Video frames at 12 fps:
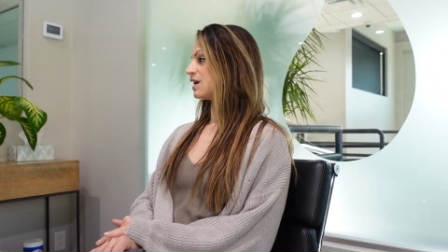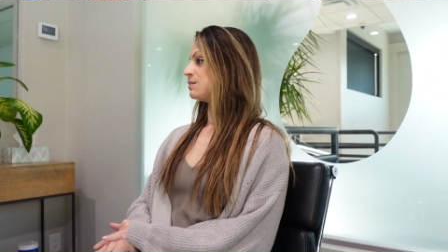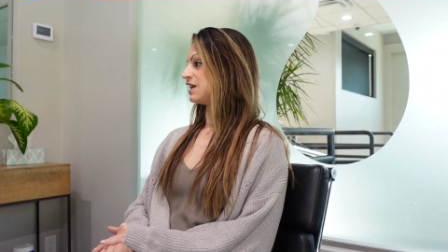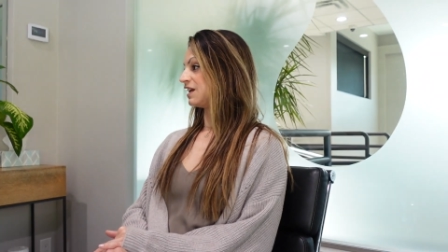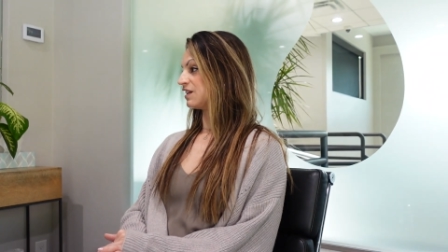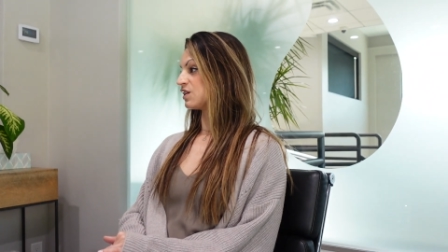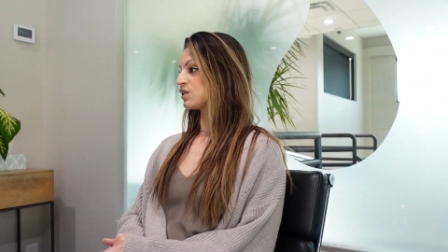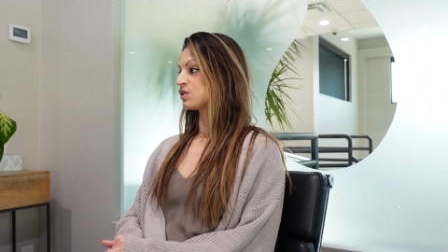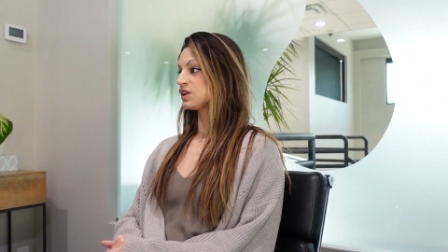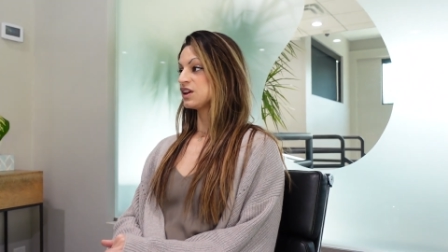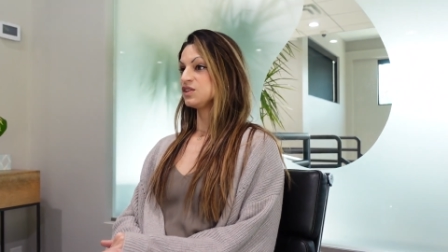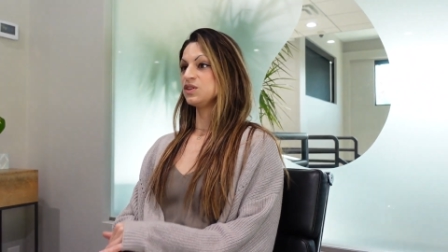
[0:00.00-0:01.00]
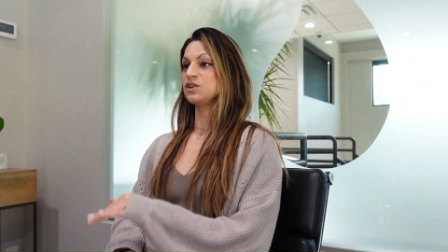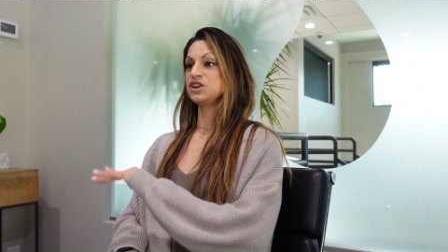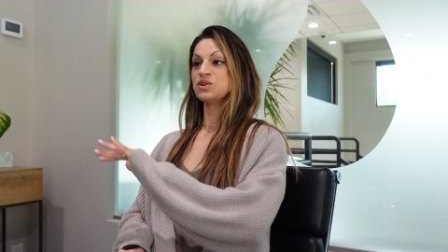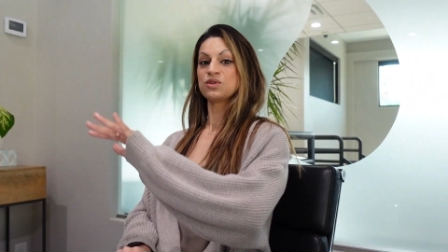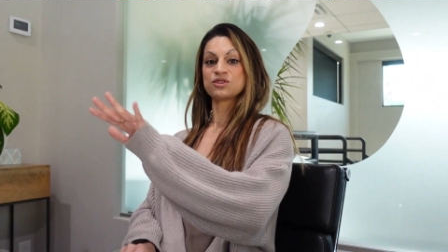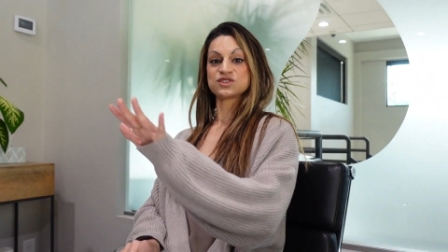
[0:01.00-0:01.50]
I mean there. You
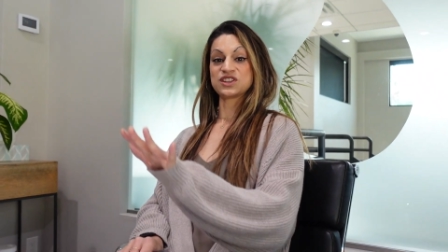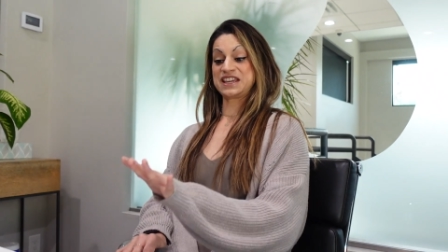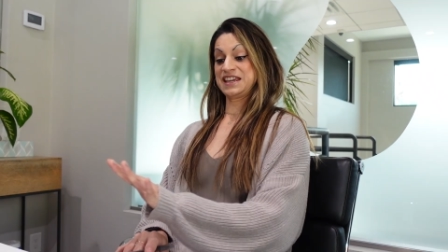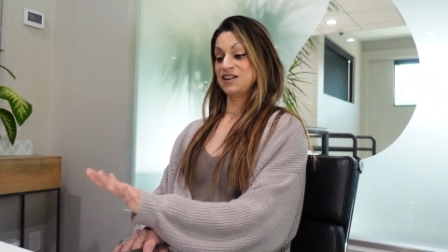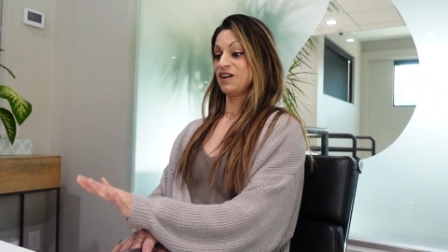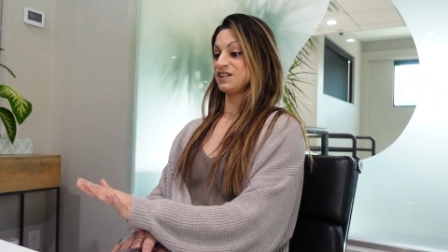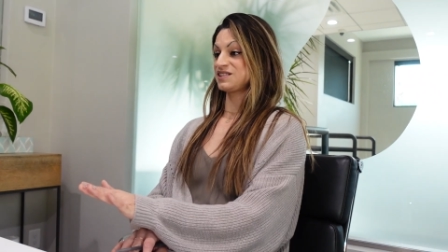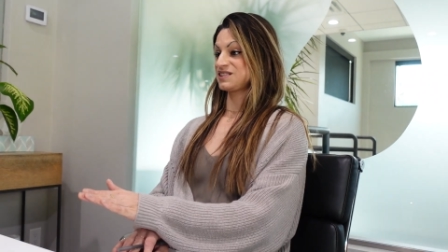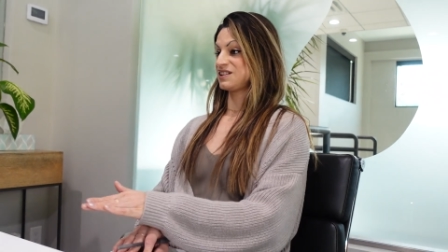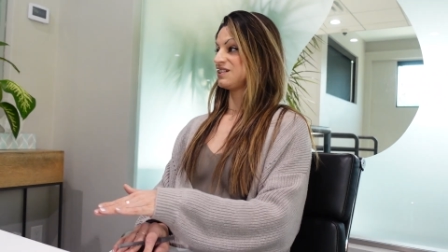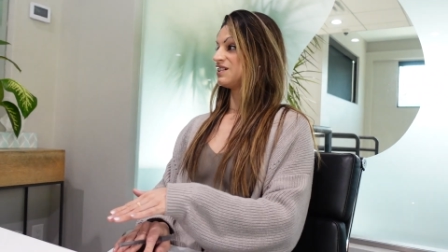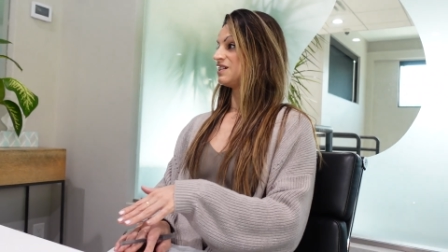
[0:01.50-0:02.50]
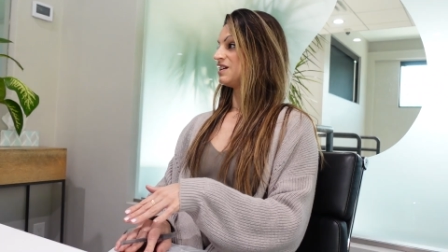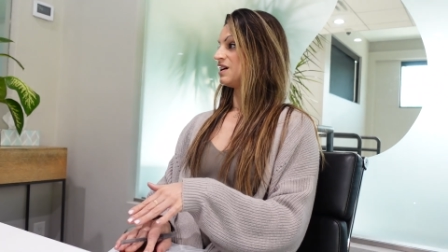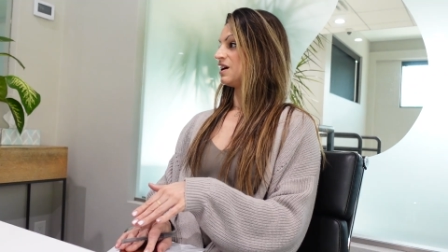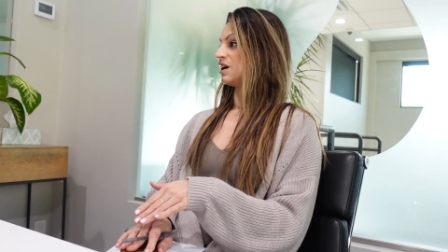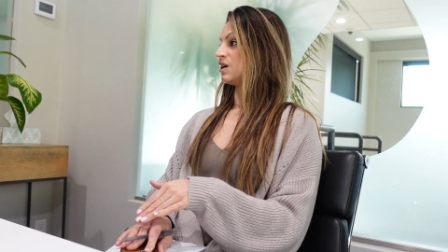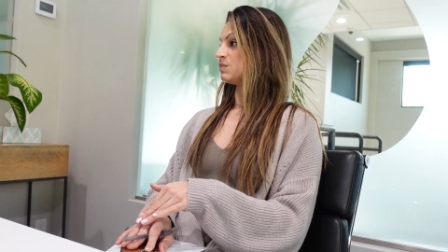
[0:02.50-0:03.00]
know, there's the kiosk. Yeah.
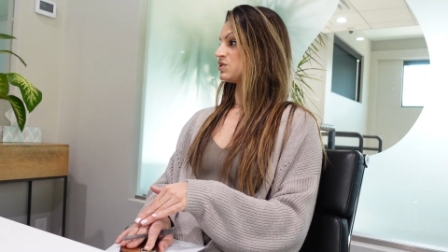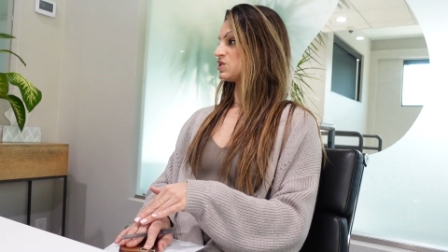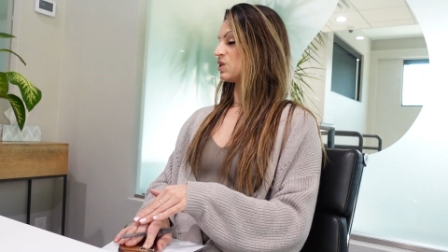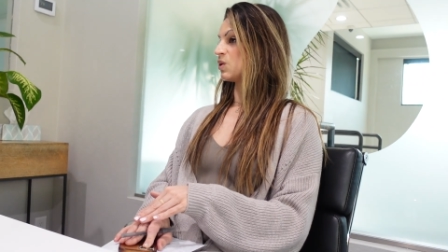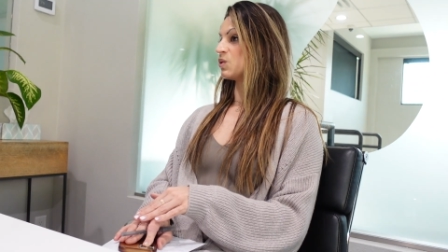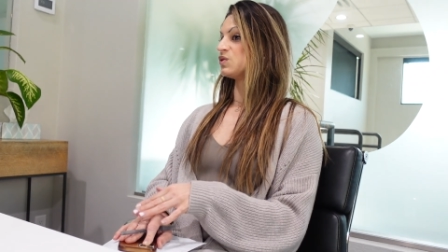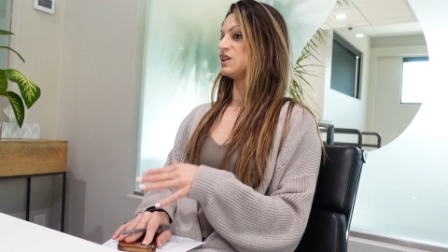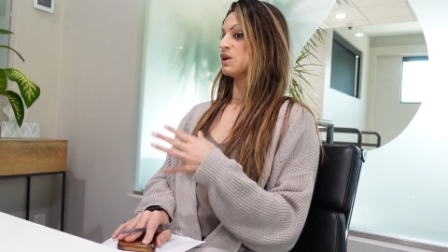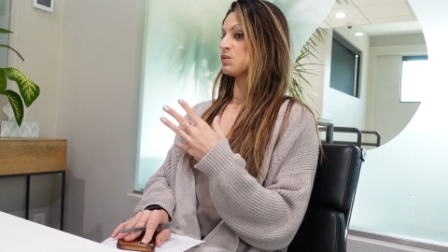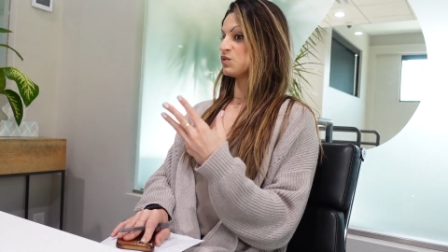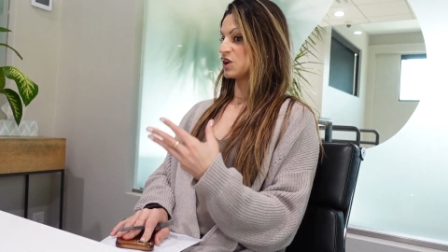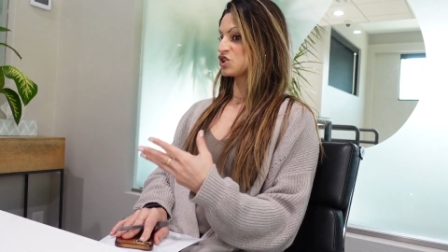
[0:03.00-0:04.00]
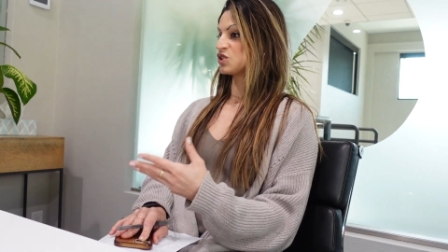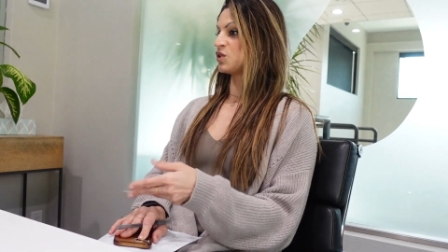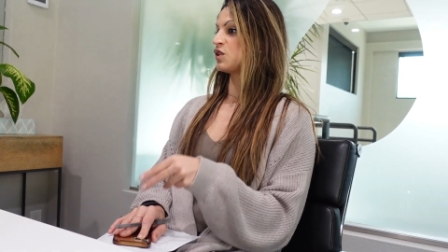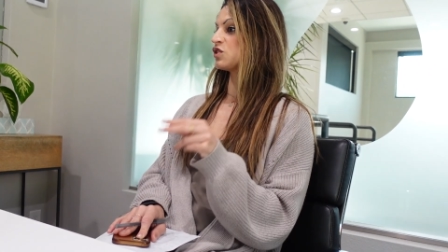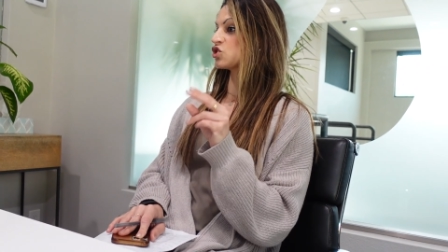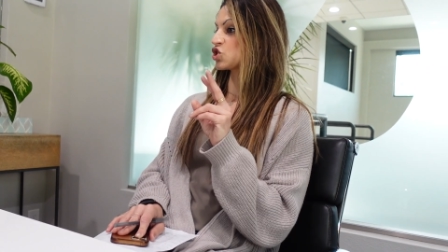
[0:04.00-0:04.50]
Um. So the
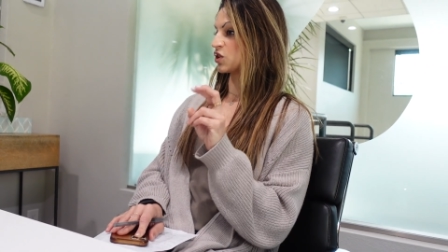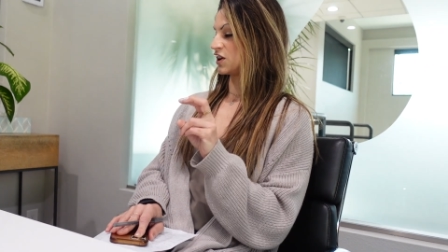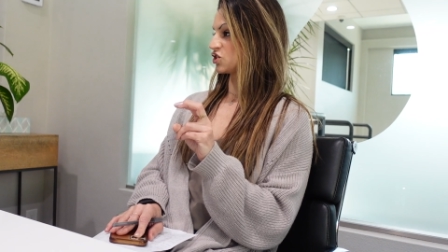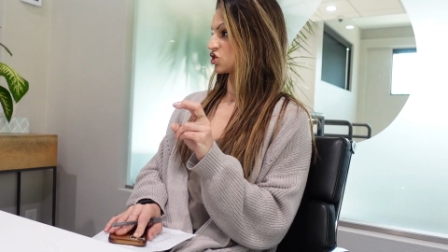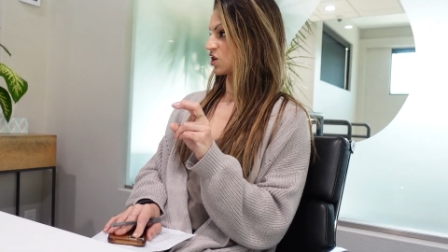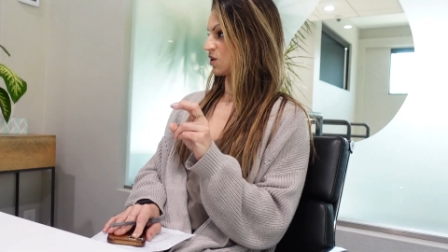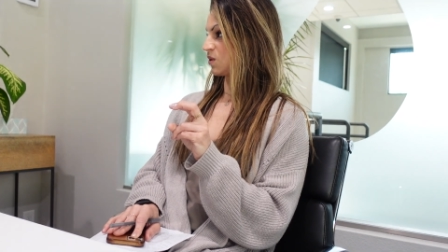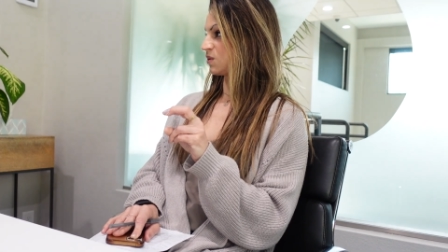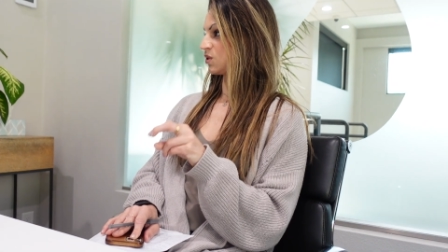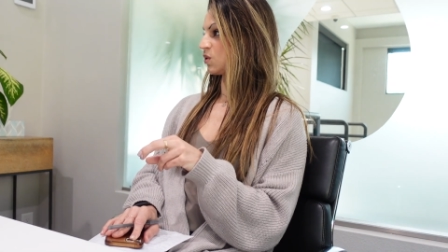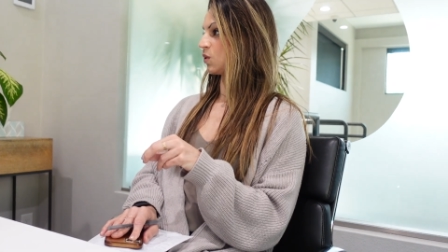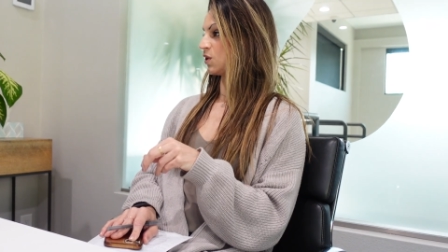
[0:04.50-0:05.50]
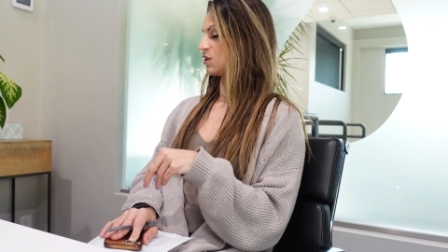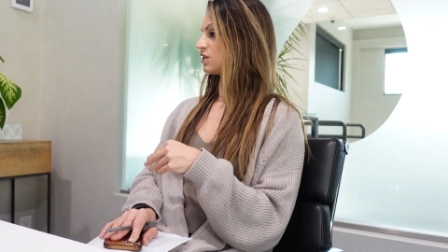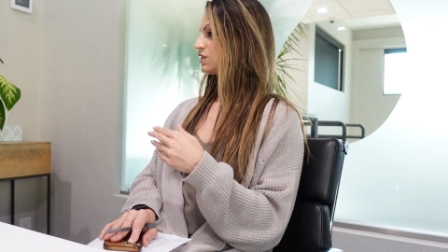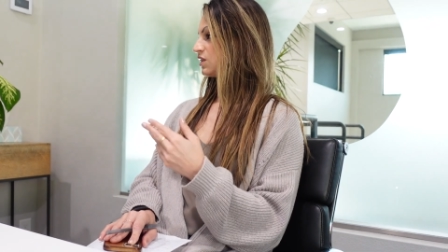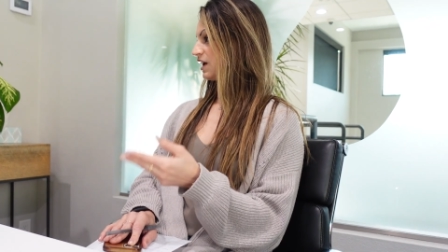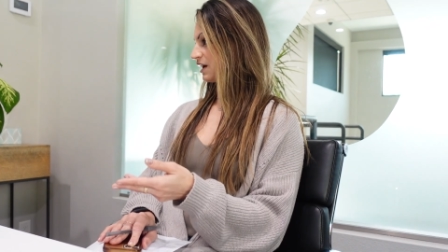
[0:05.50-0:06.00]
original trade show uh-huh. or
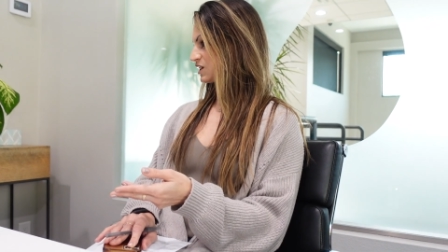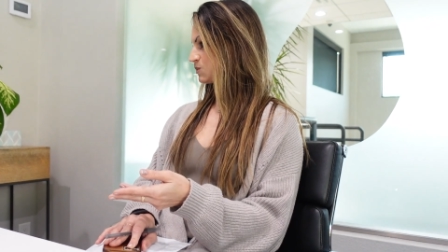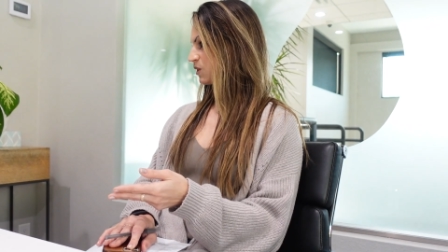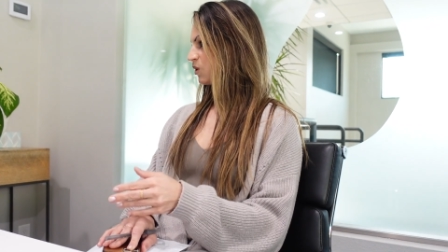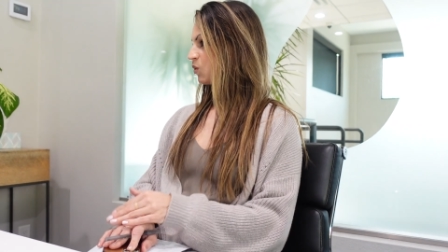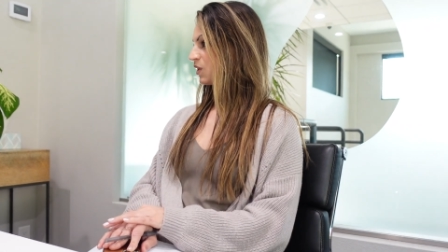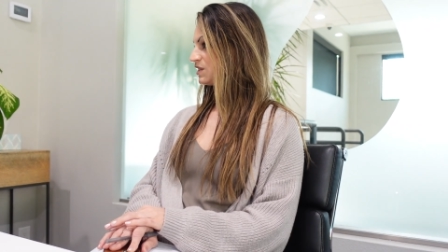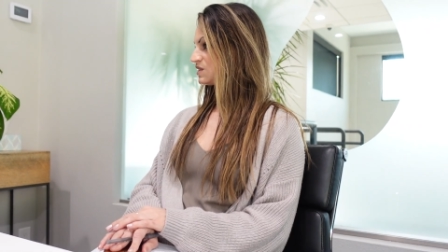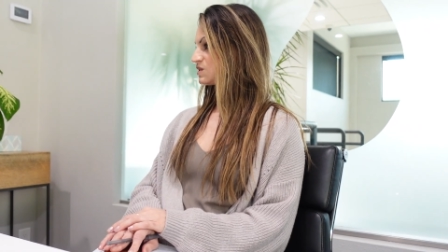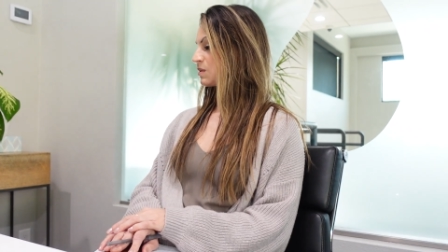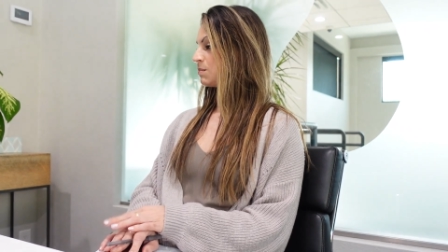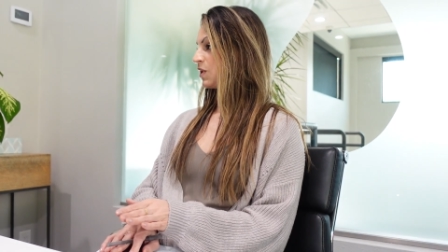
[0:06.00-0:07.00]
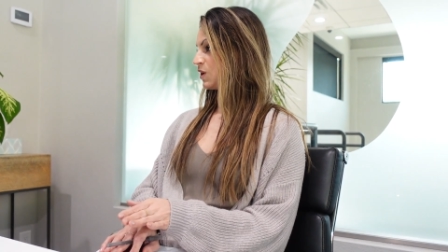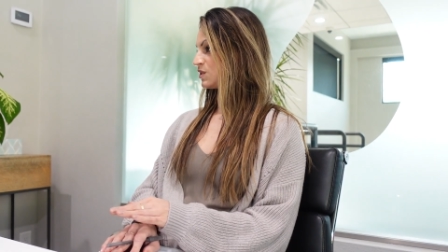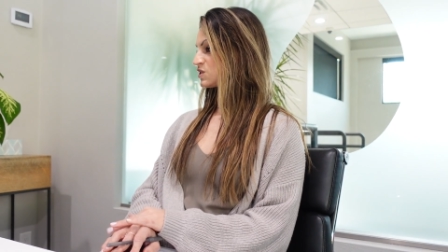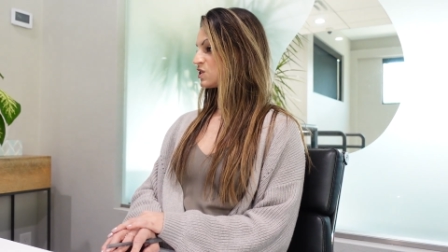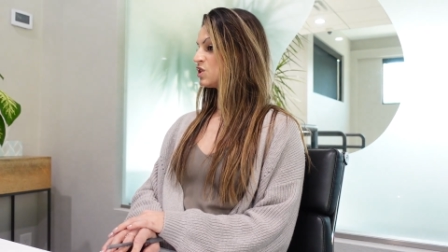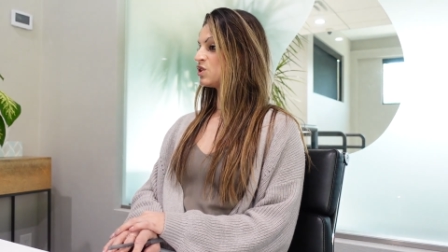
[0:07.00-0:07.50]
expo was malls.